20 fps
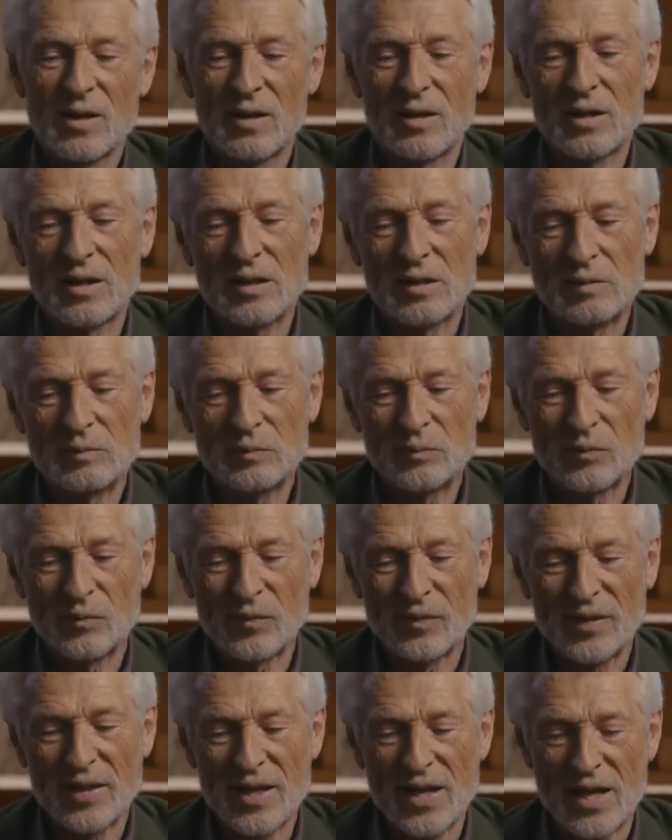um,
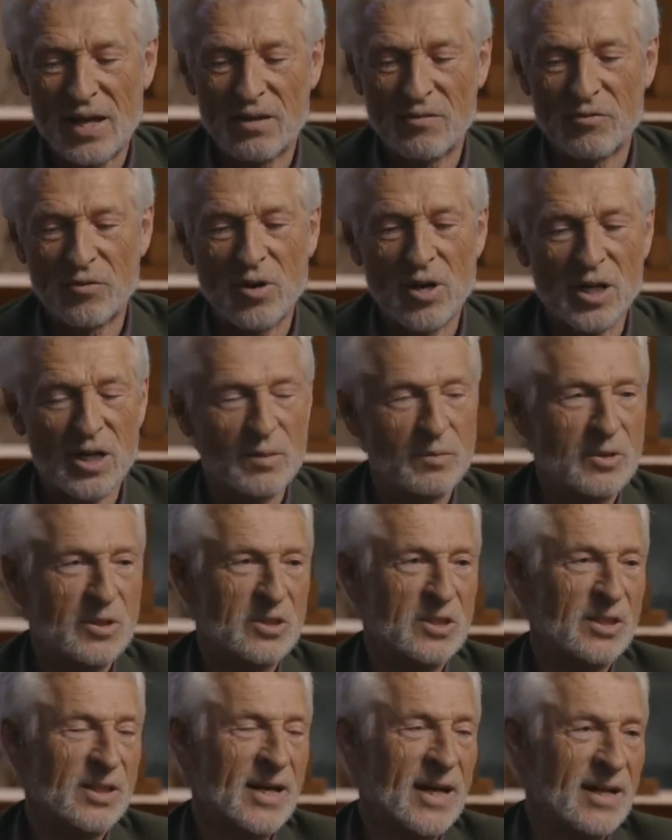they have
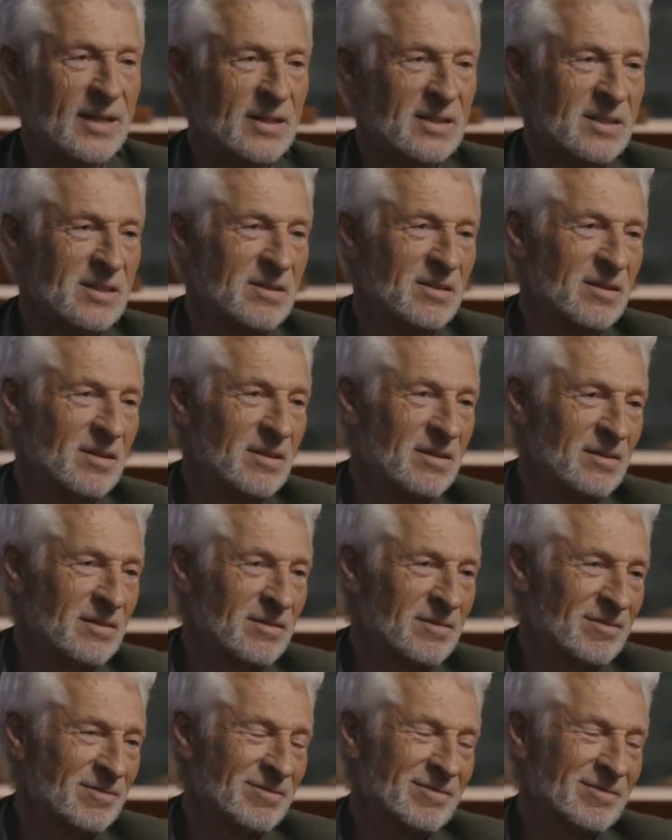arguments against uh,